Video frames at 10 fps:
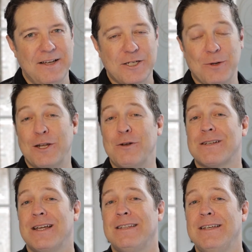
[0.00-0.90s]
So it goes
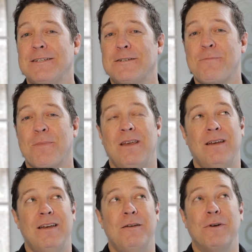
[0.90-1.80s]
like this.
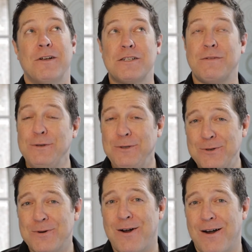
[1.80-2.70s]
Because of who
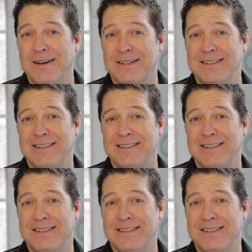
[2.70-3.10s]
you are,